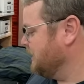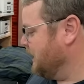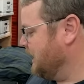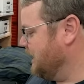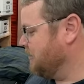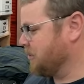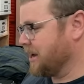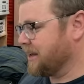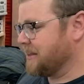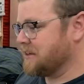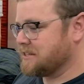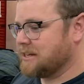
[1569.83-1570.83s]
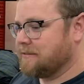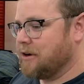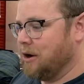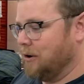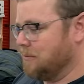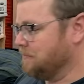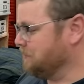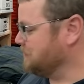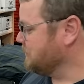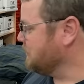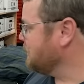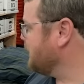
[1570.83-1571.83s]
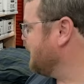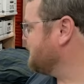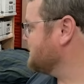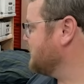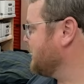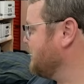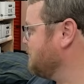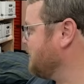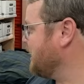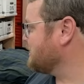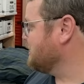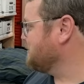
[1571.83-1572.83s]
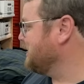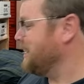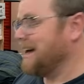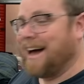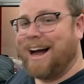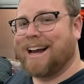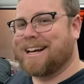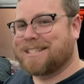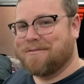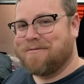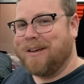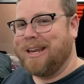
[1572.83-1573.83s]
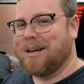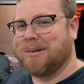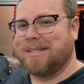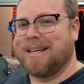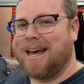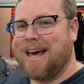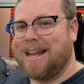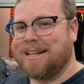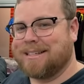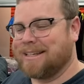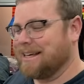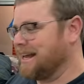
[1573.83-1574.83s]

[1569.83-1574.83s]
Um, we're going to get this stuff home. Kathy's going to get it packed up. I got some videos to edit and get